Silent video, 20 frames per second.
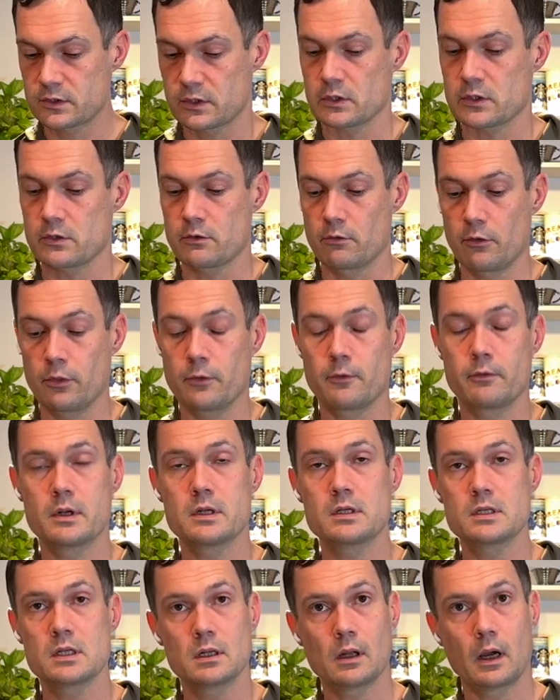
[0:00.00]

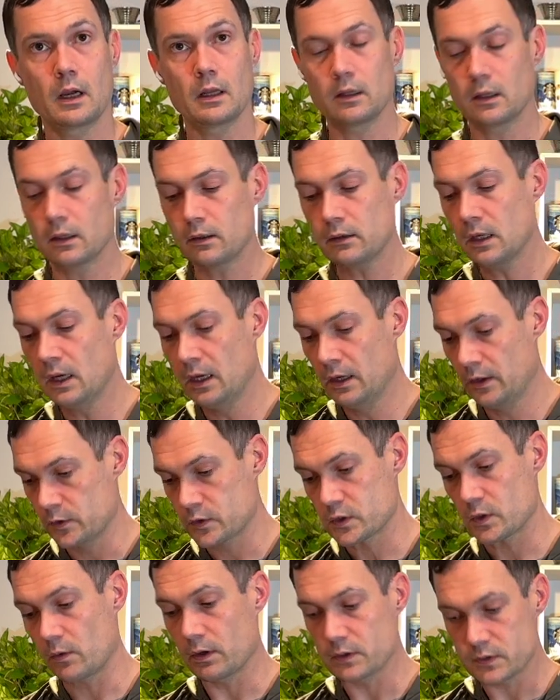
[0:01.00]
630D nylon,
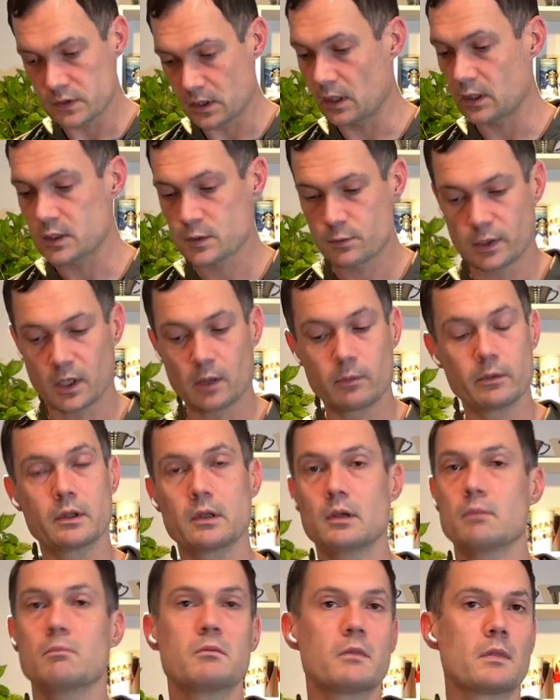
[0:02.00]
so I'd say it's
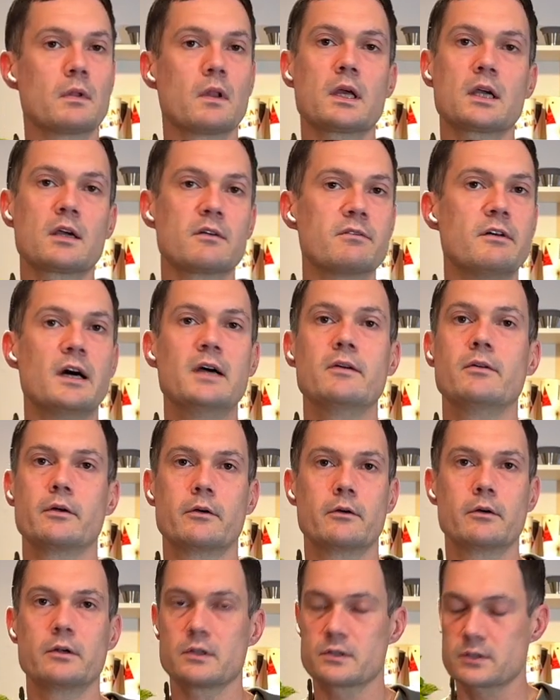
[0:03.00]
probably like a
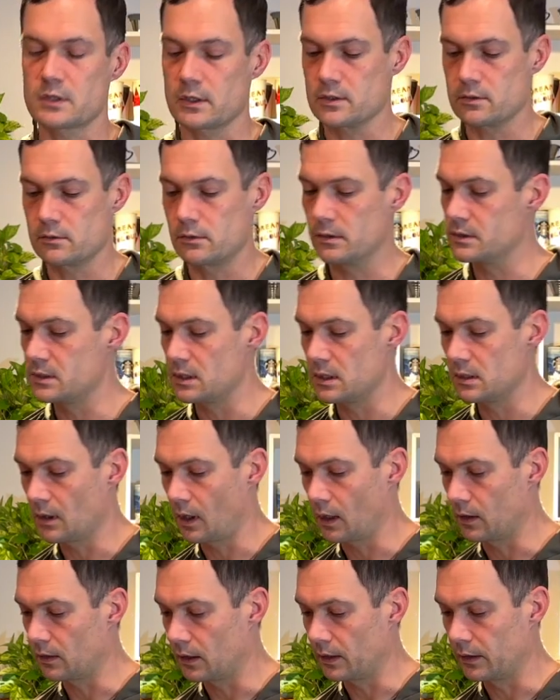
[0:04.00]
500 to 600D
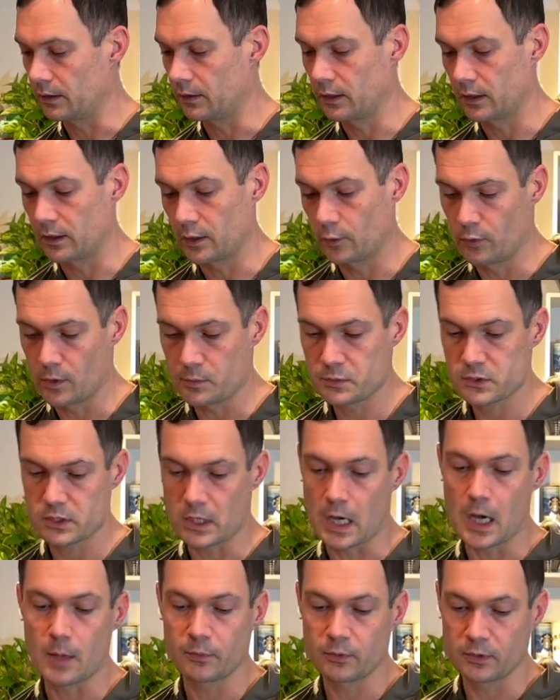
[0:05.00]
nylon in a
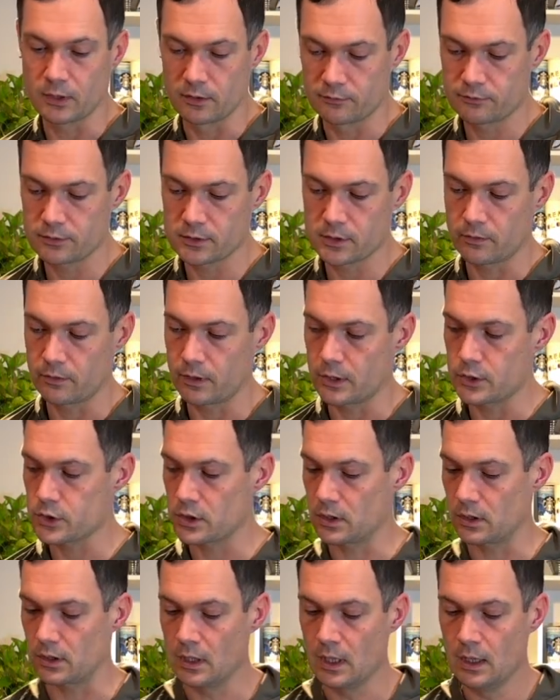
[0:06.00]
ripstop
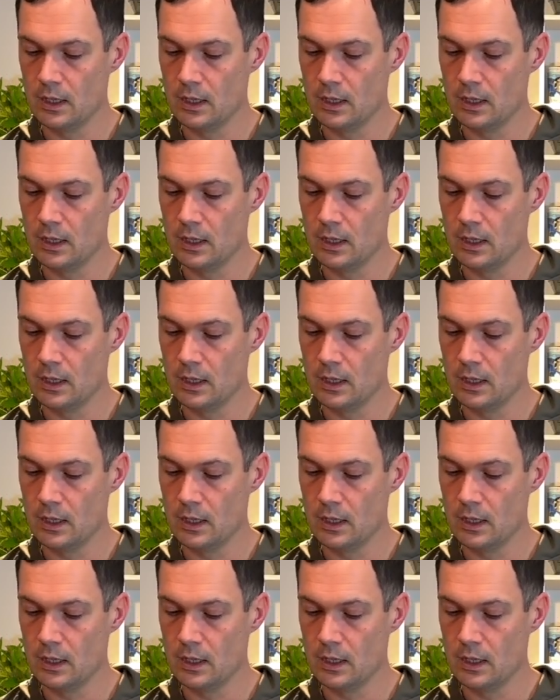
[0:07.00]
configuration.